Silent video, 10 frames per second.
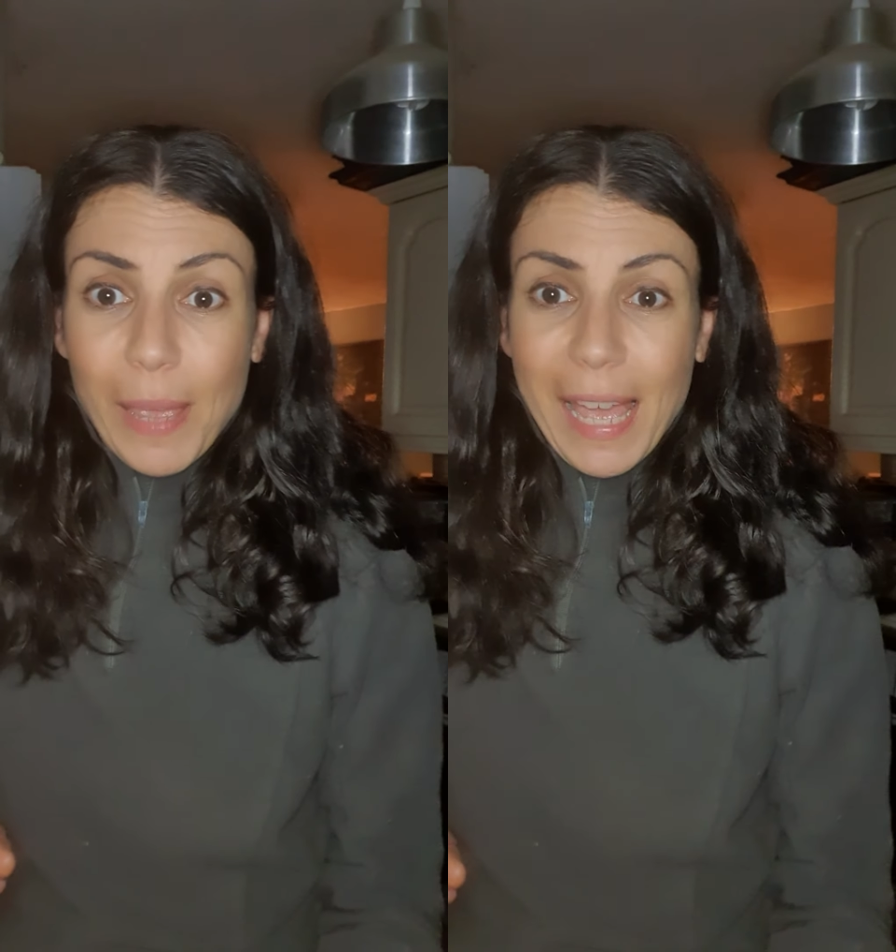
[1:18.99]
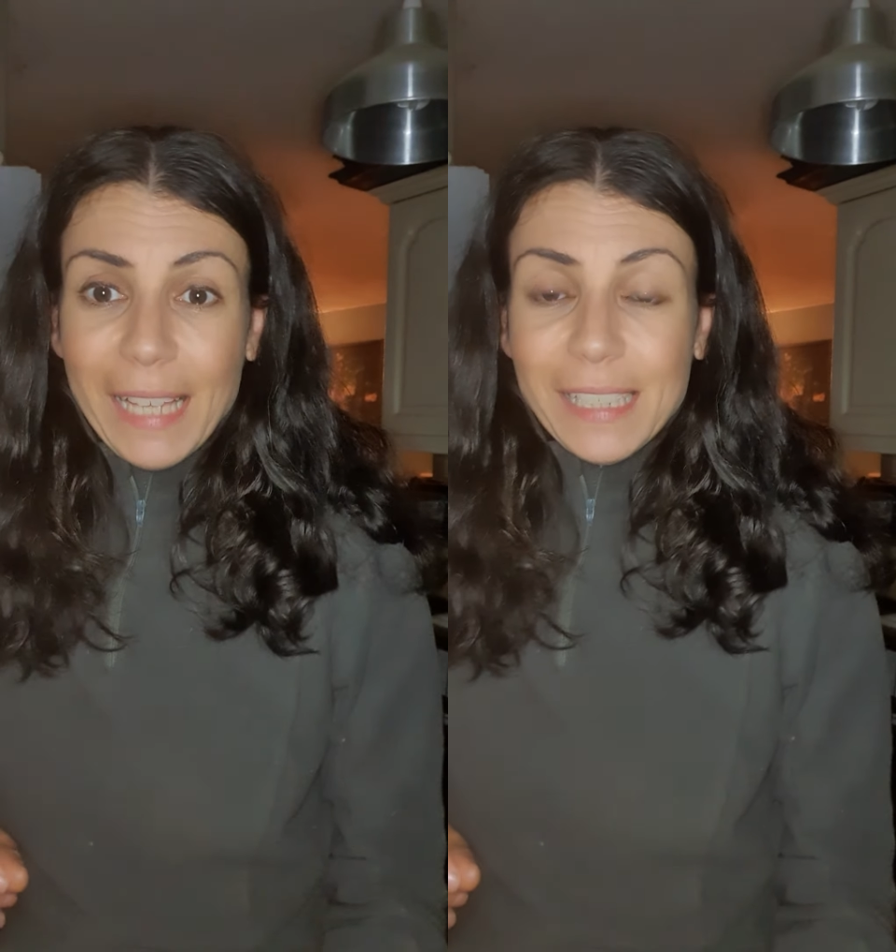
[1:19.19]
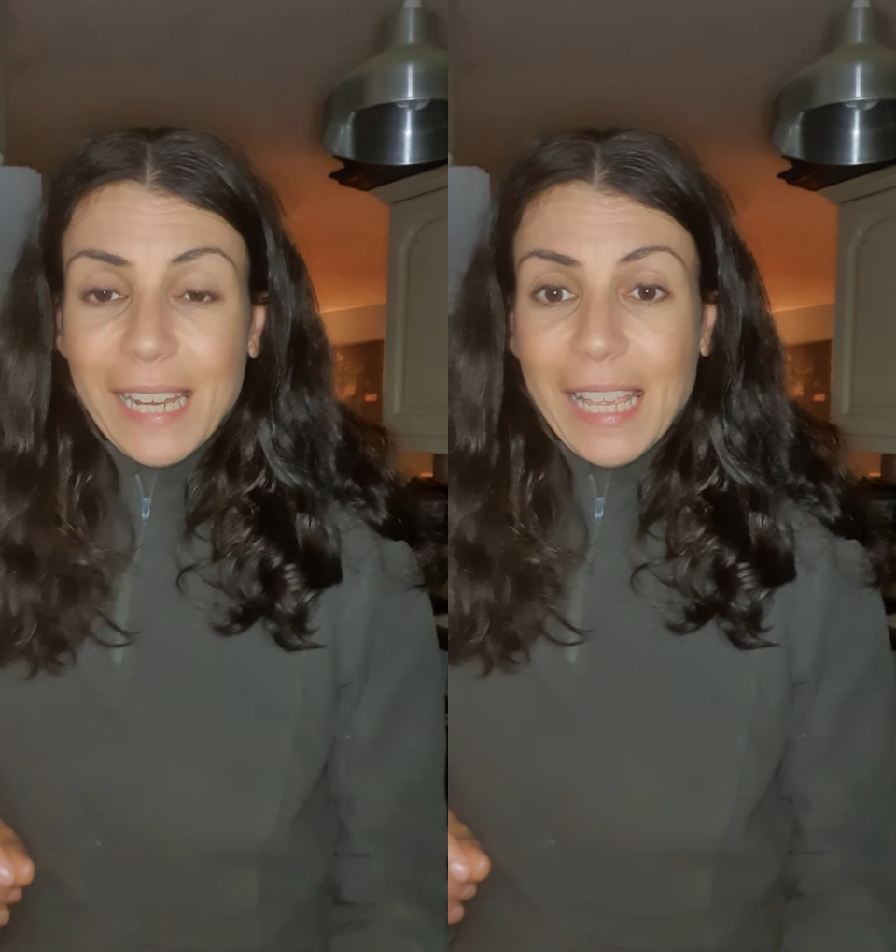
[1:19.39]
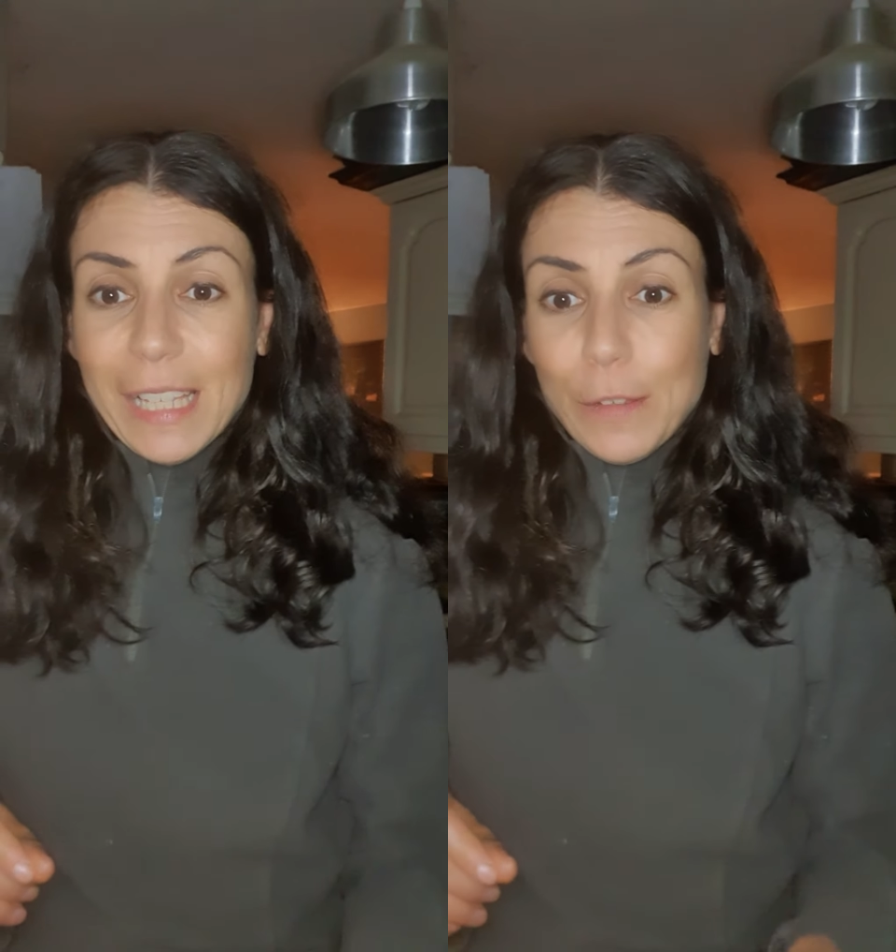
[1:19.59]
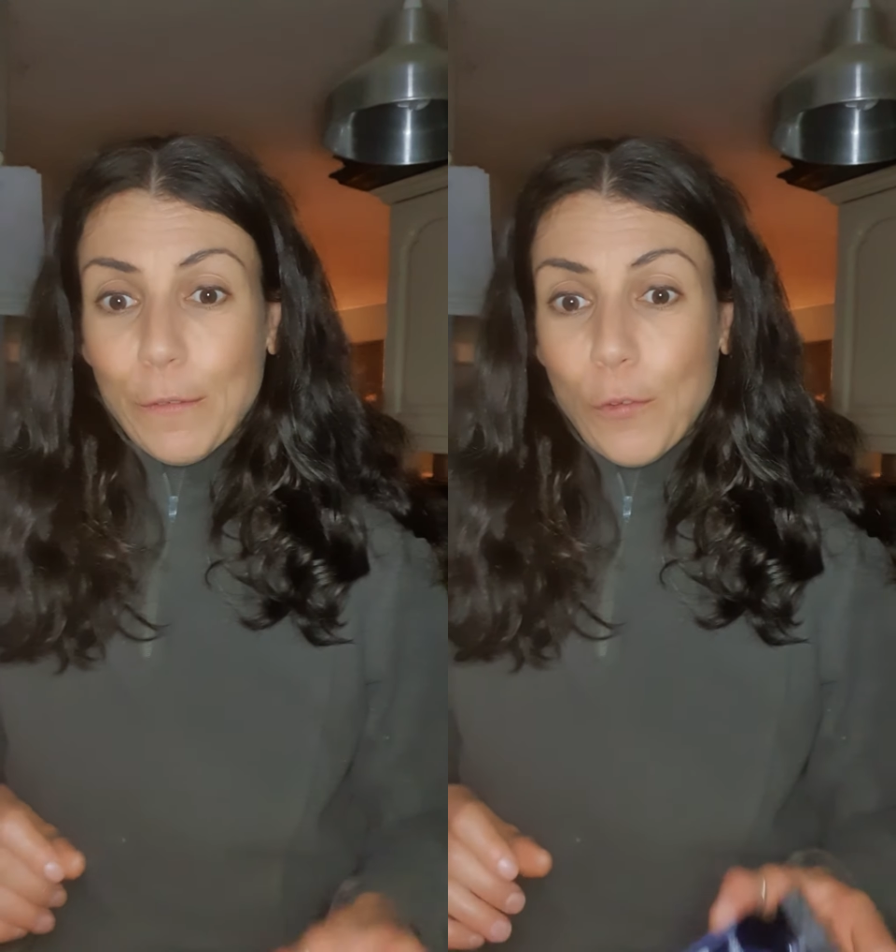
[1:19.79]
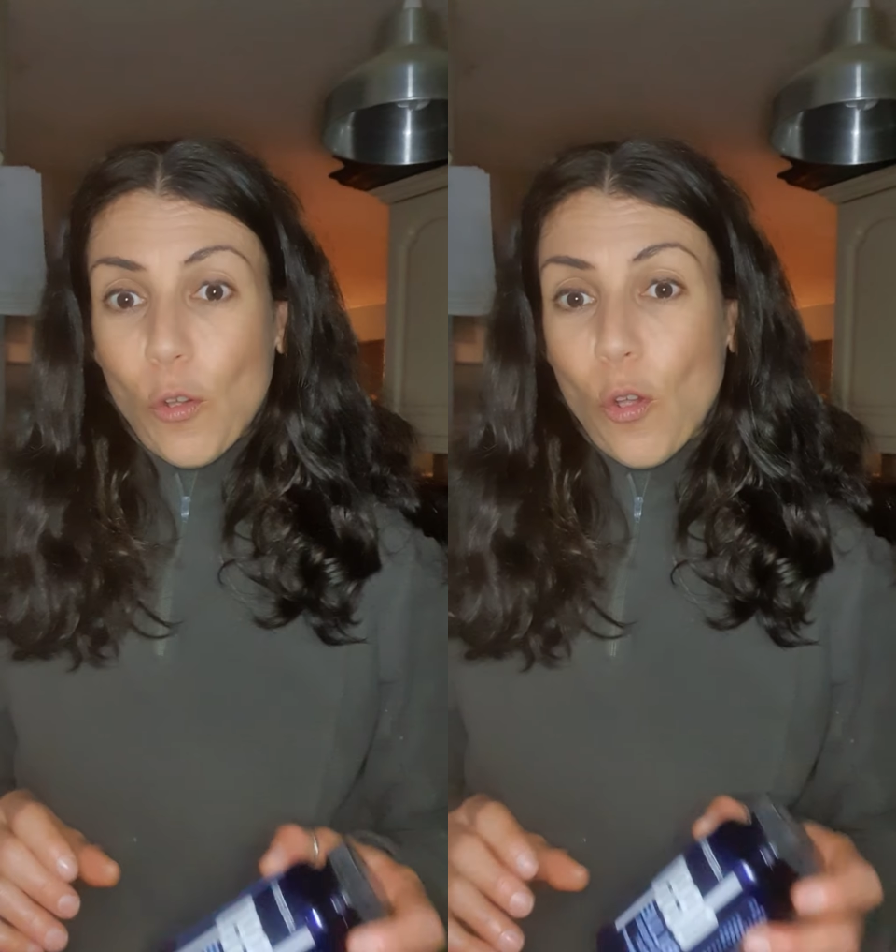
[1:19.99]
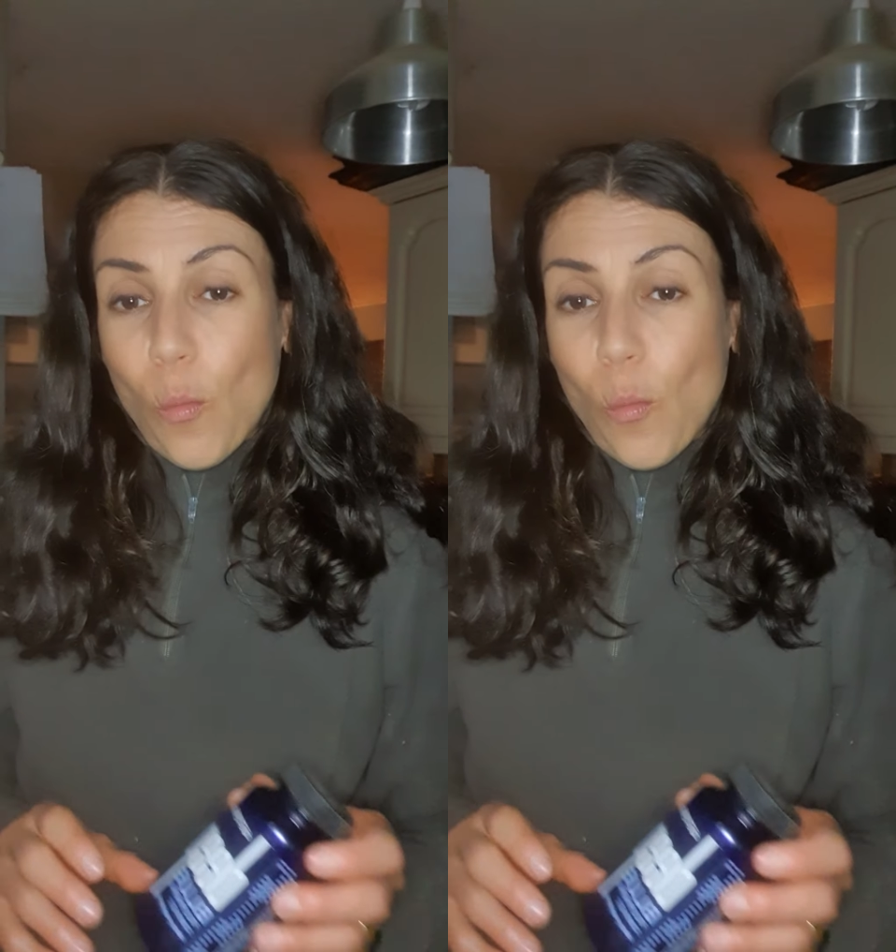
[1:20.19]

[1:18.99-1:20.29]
add is for